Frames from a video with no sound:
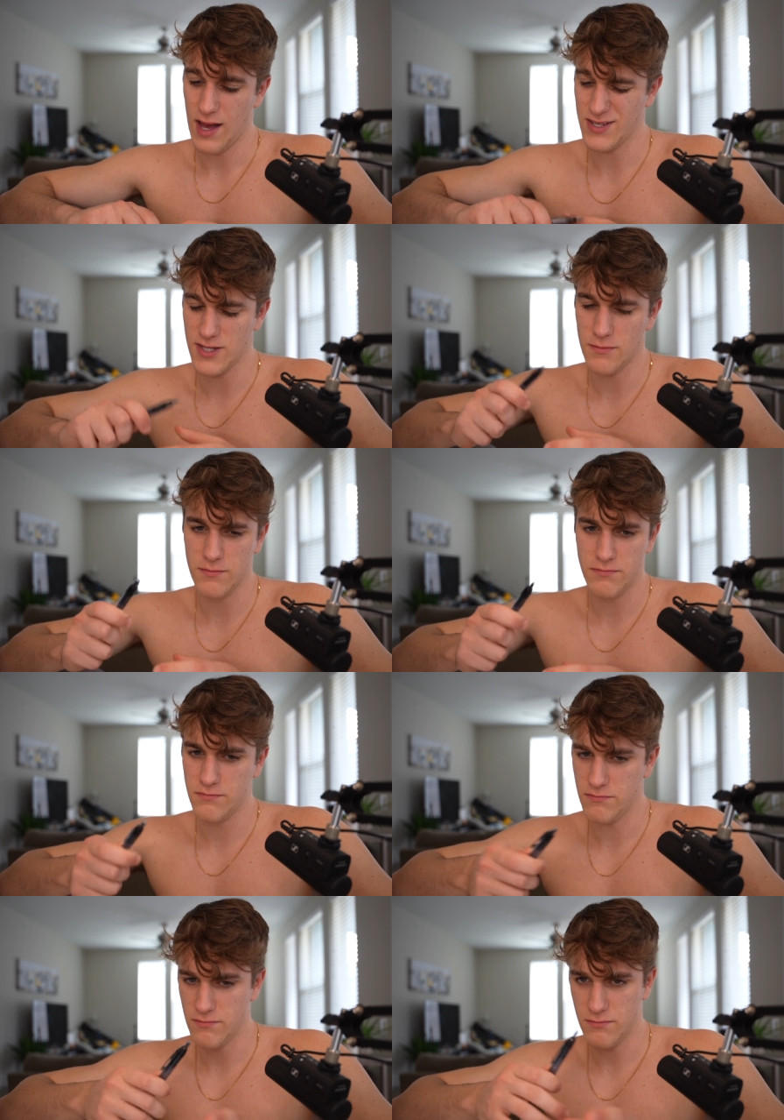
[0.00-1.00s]
has some
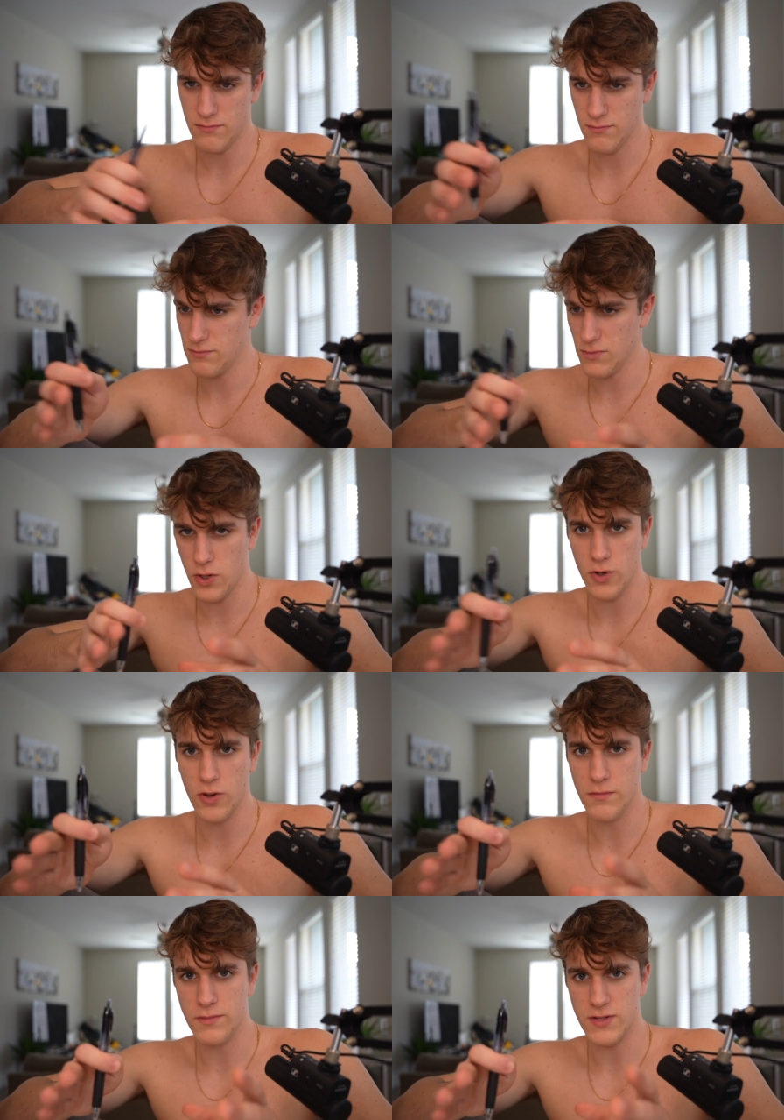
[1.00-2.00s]

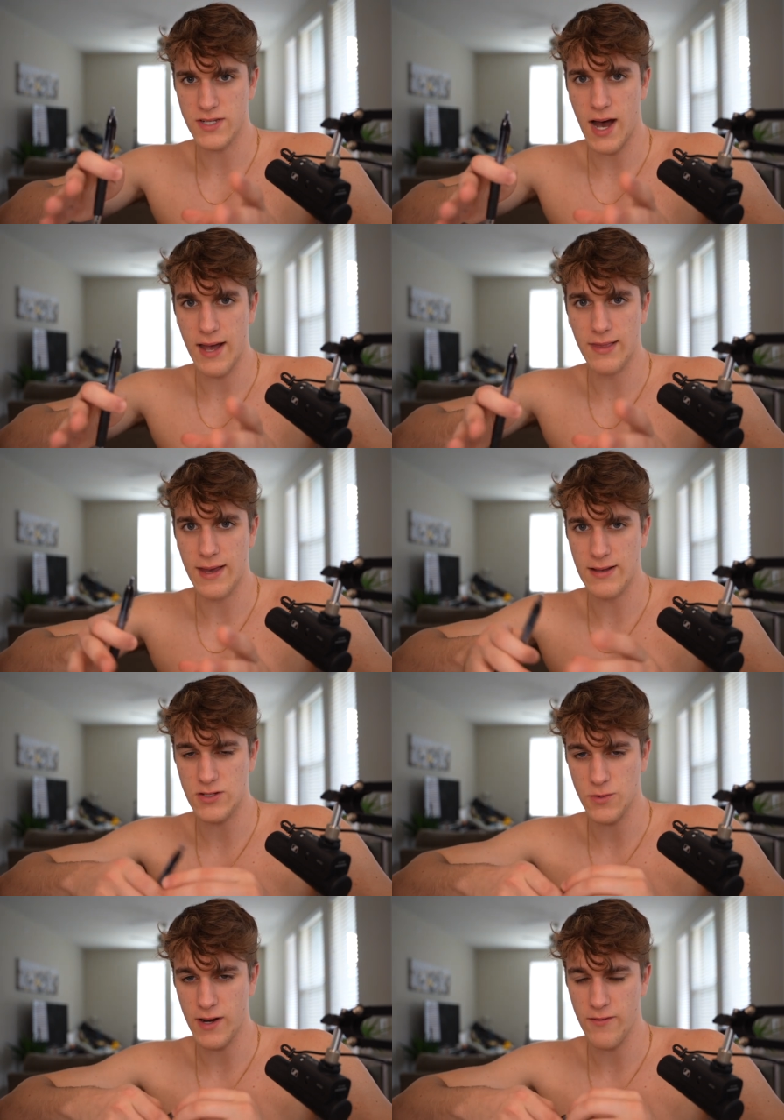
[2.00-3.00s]
little side lanes
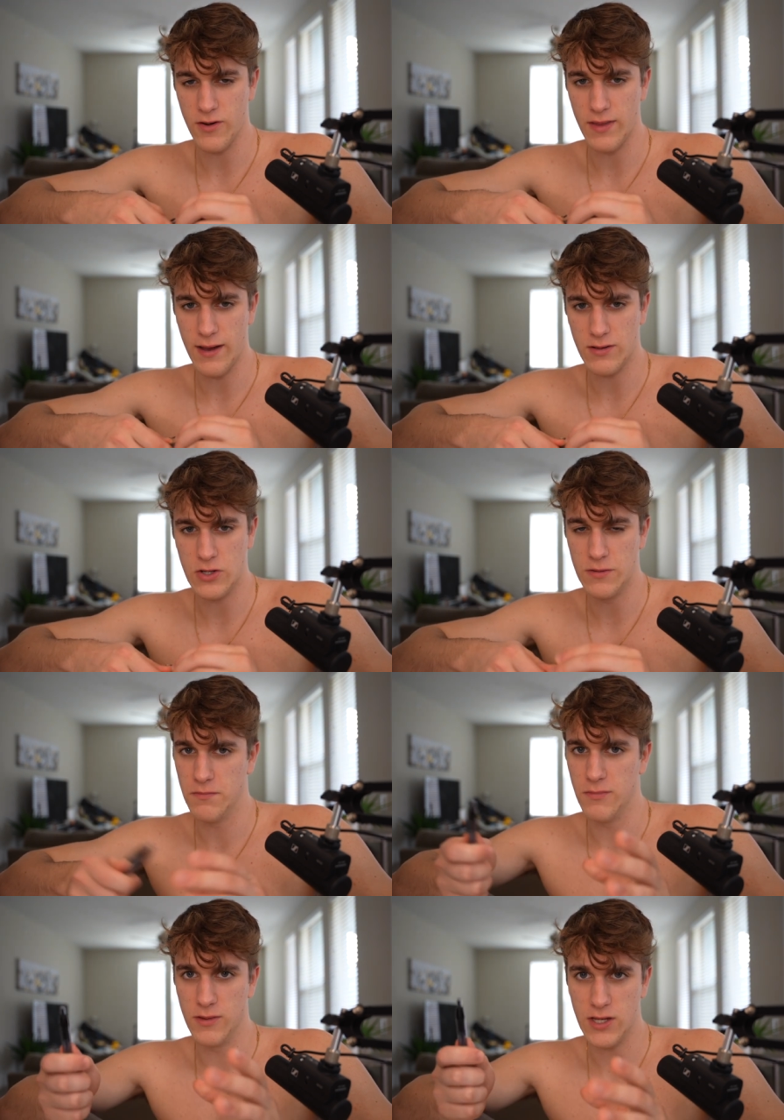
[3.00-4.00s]
or whatever that
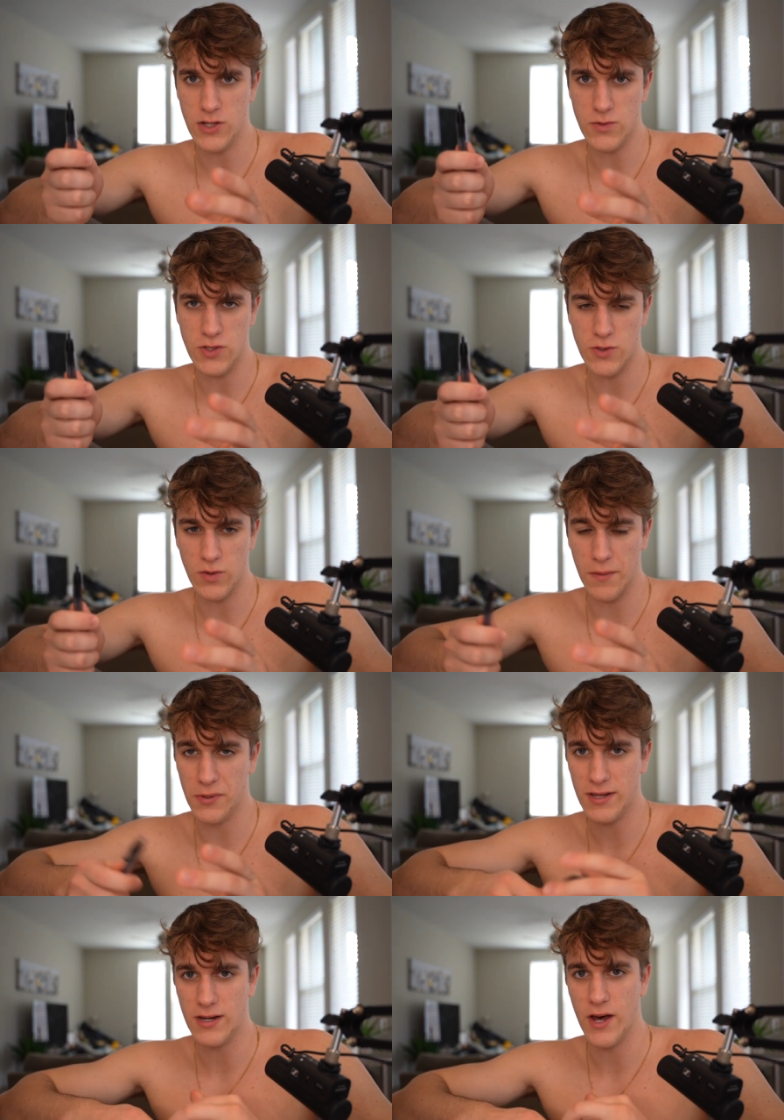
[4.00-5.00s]
could lead you to
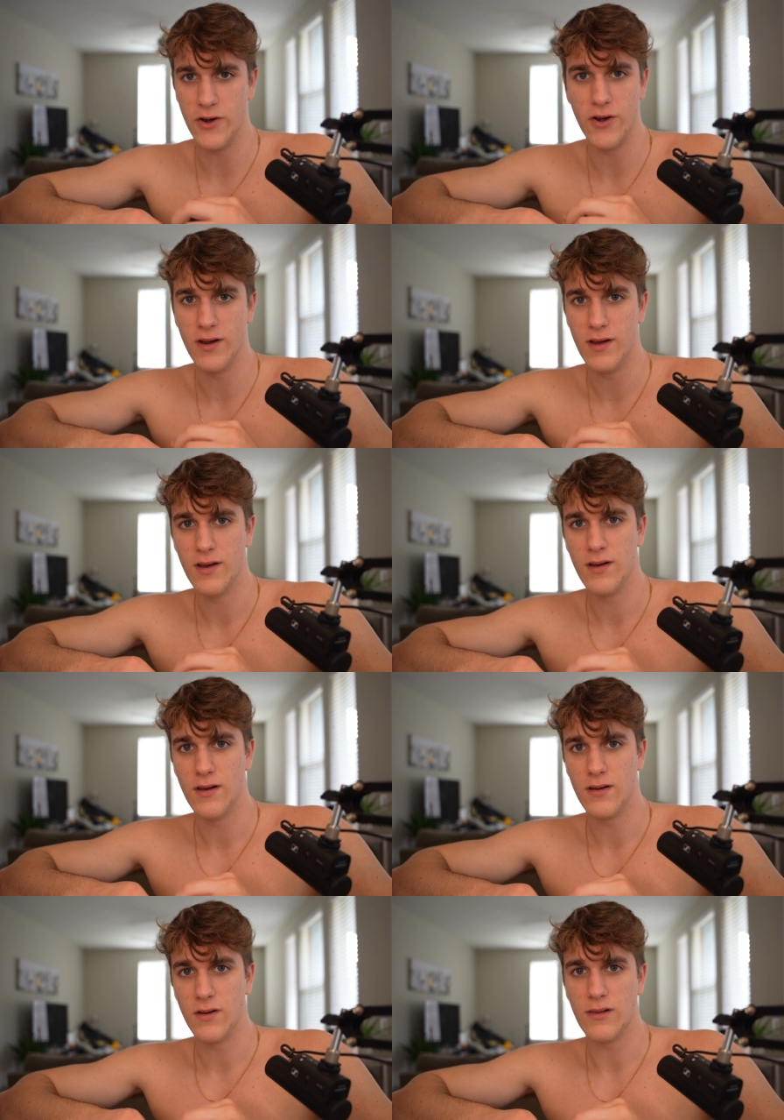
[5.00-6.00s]
complete and utter
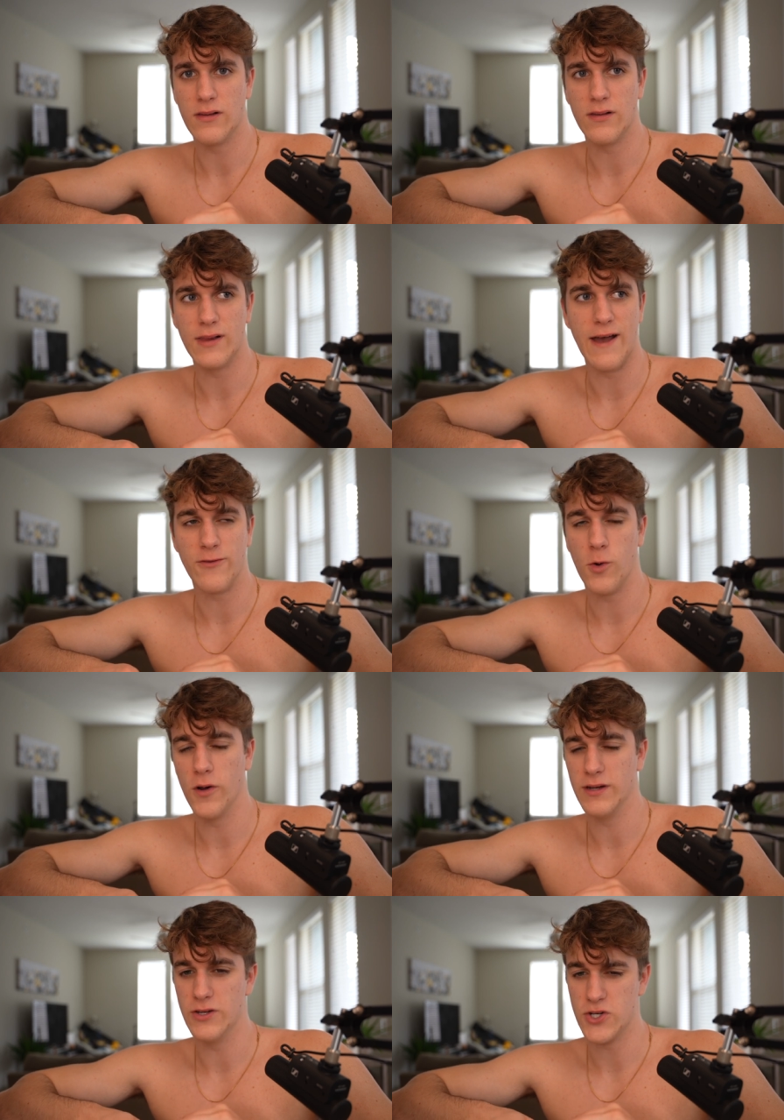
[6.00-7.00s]
life
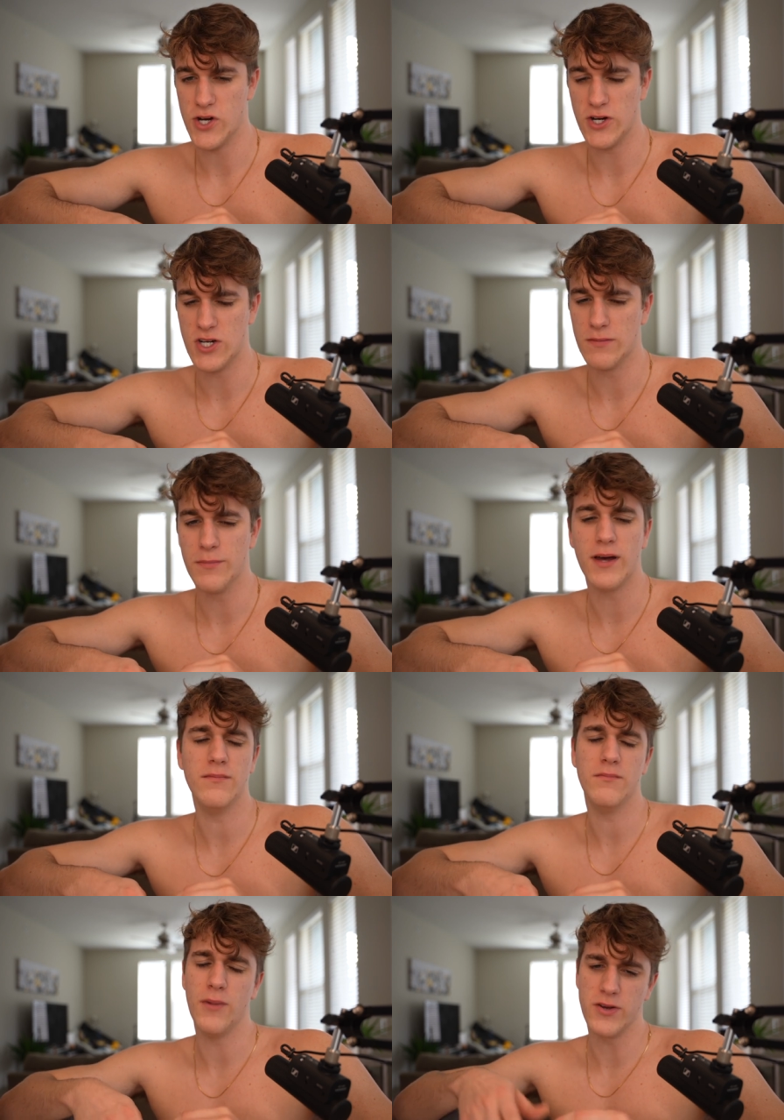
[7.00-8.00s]
quality destruction.
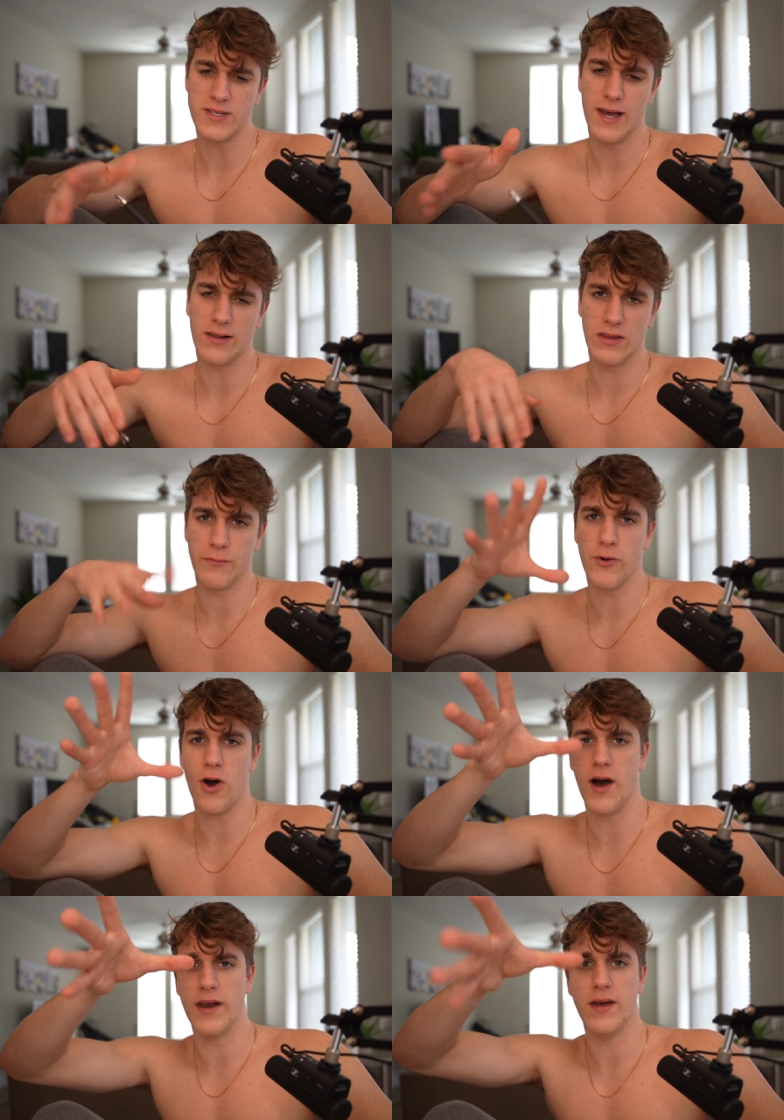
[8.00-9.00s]
But most likely the
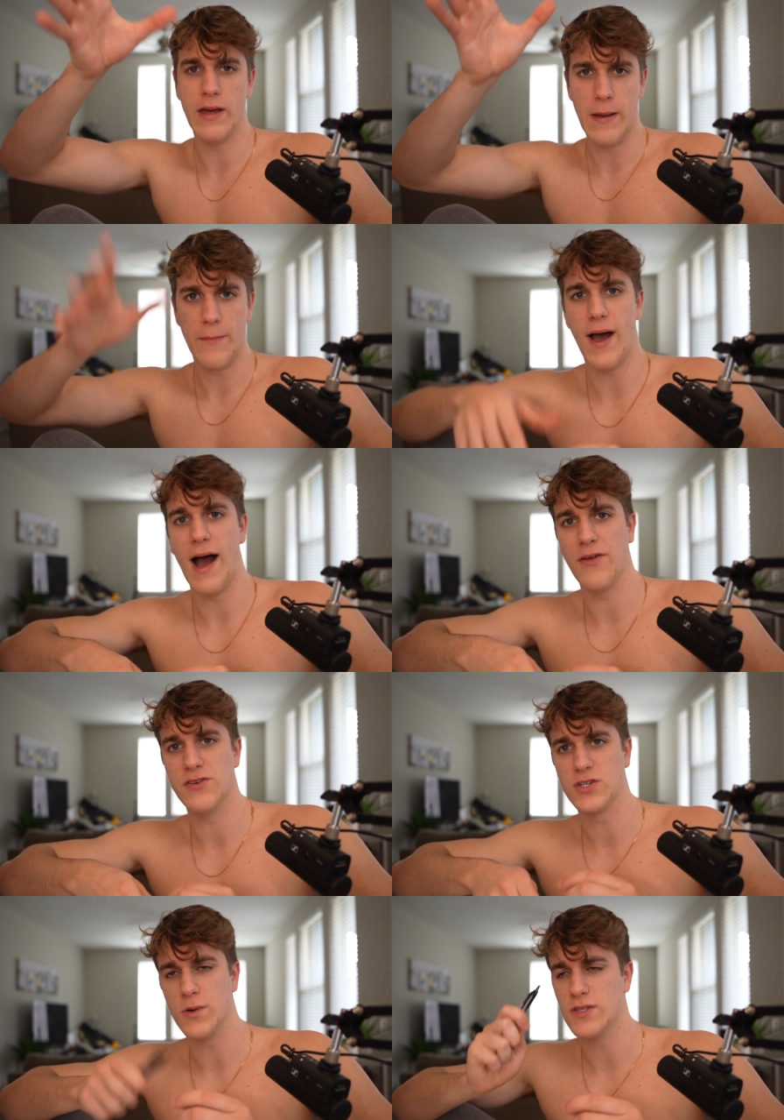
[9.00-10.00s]
broad path
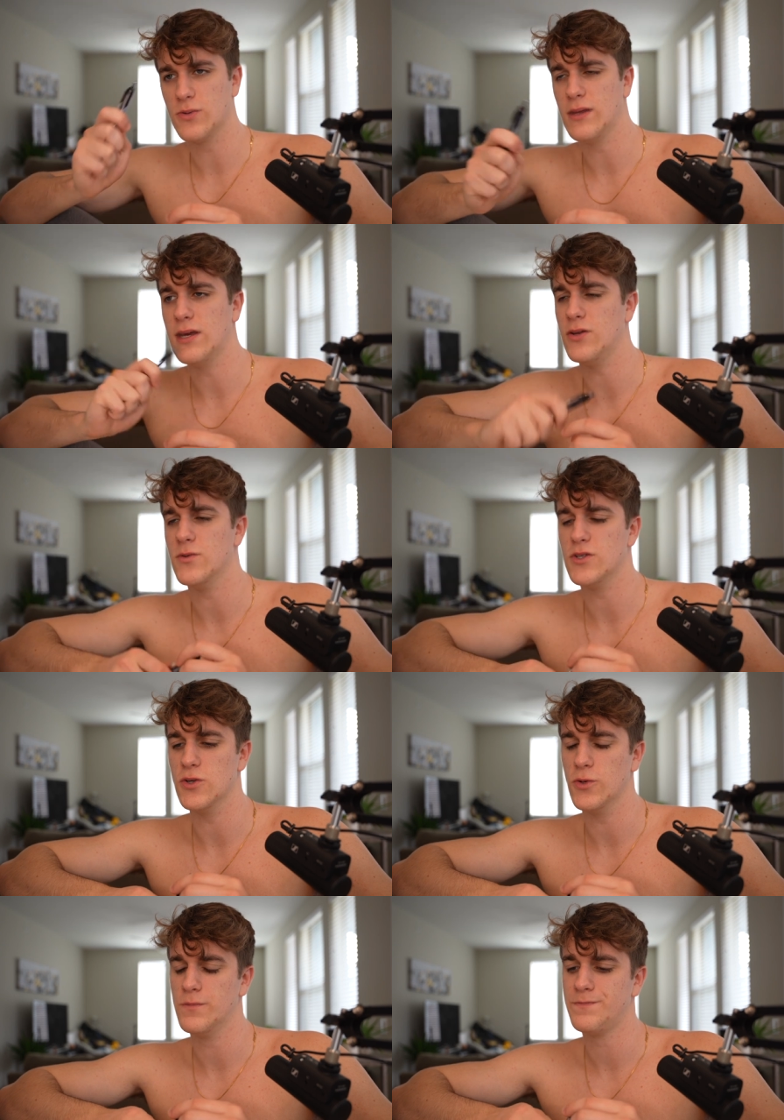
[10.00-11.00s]
is going to lead you
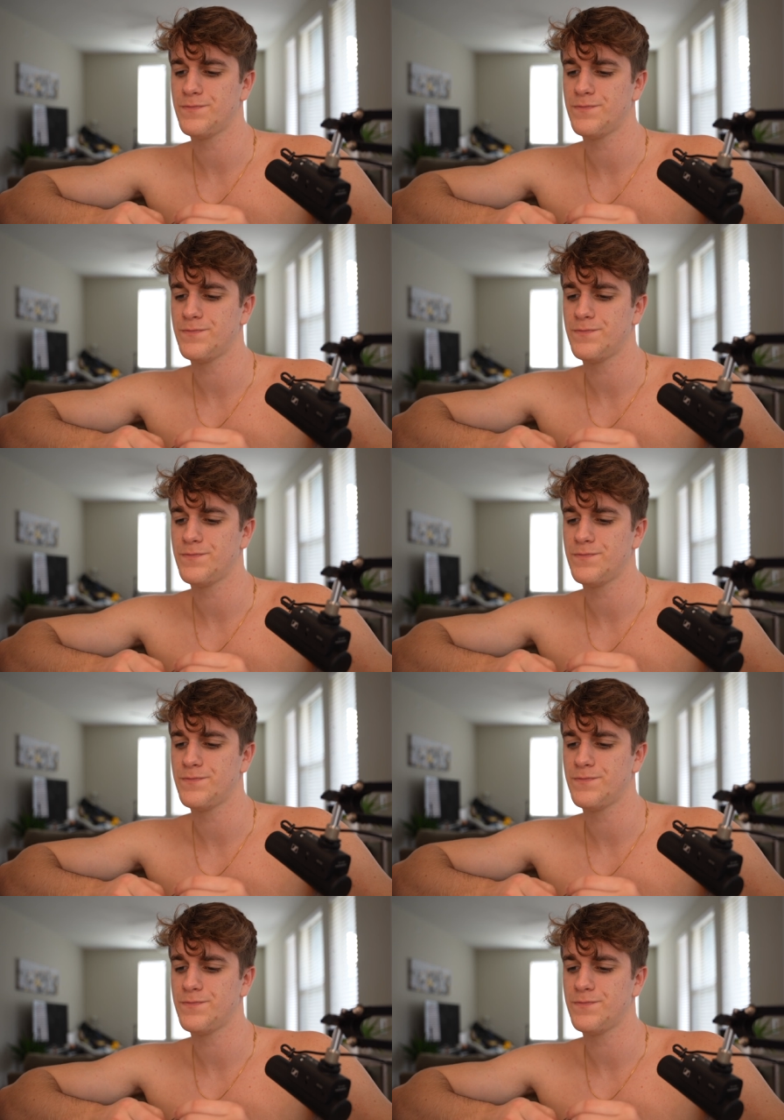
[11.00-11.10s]
to